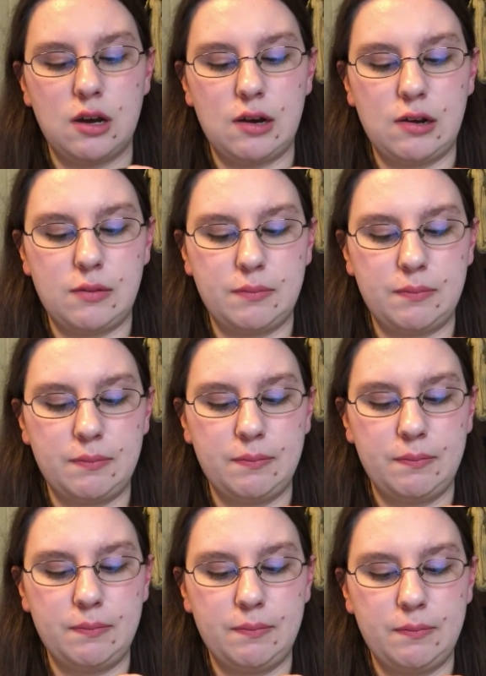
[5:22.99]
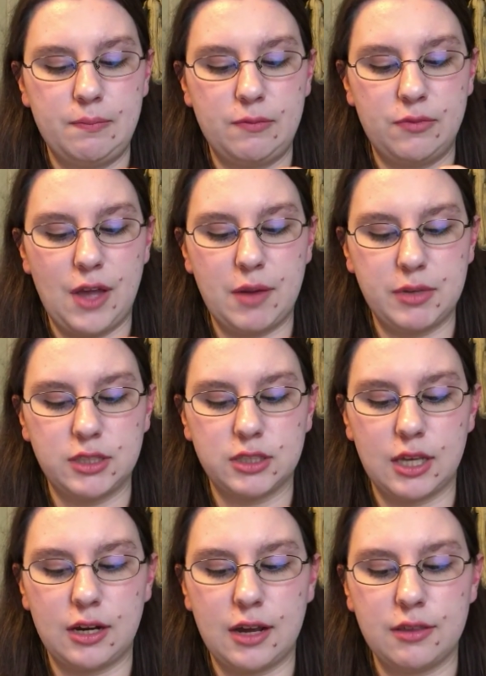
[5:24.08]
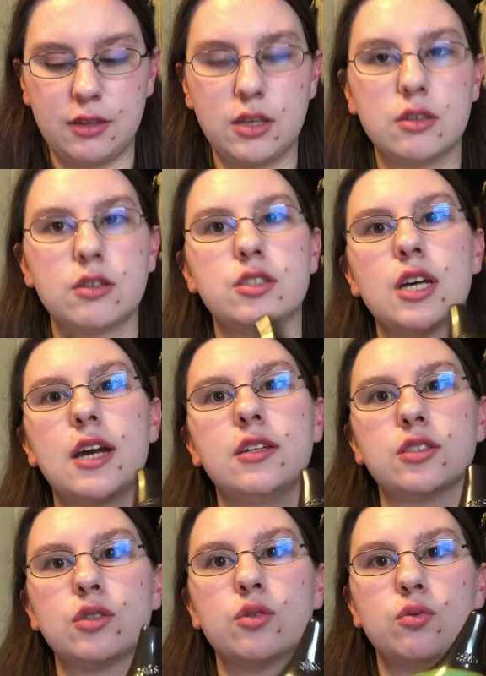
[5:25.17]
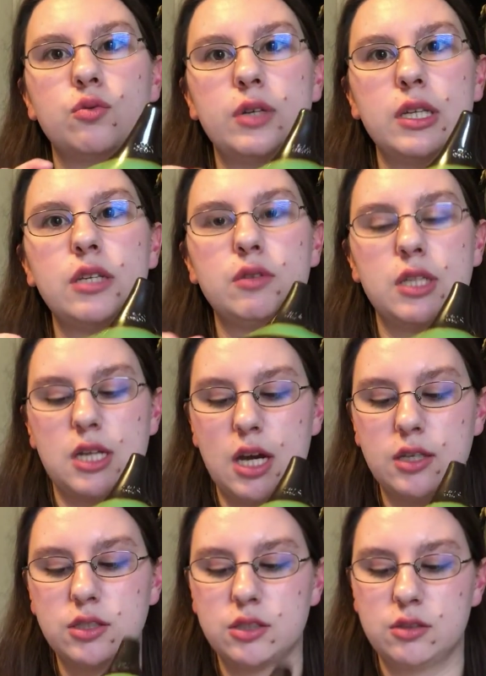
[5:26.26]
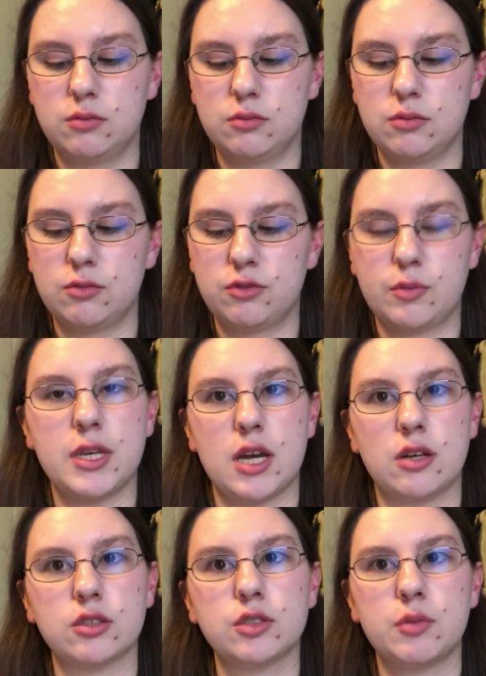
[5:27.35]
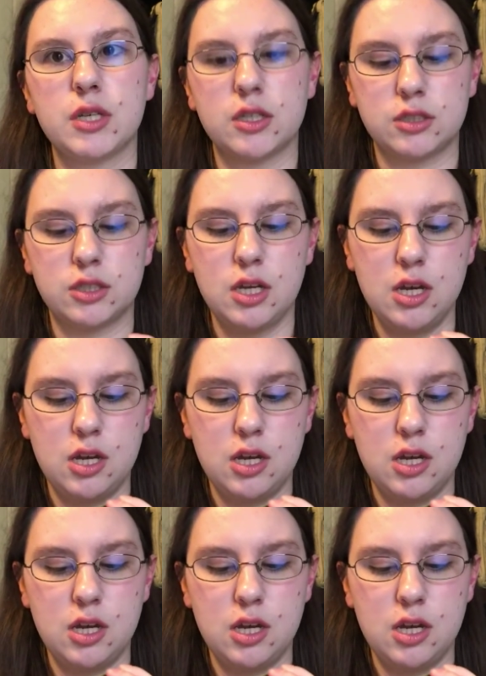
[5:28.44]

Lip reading: That being said, I think the design is really really nice for beginners because